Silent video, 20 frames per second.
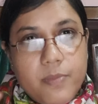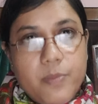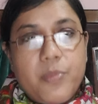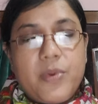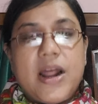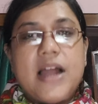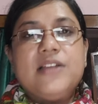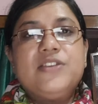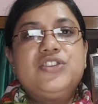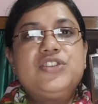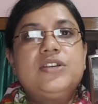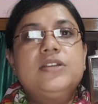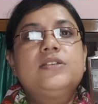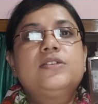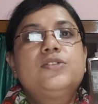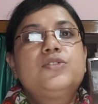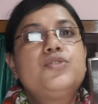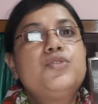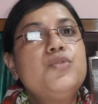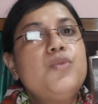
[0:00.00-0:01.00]

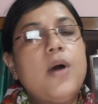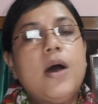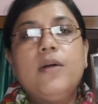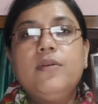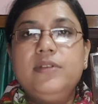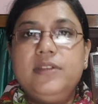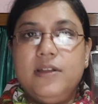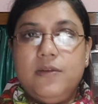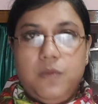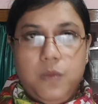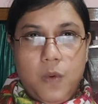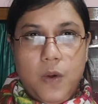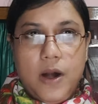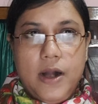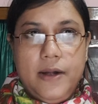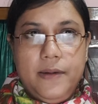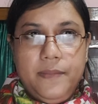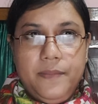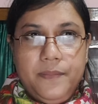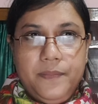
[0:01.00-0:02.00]
branches throughout the world.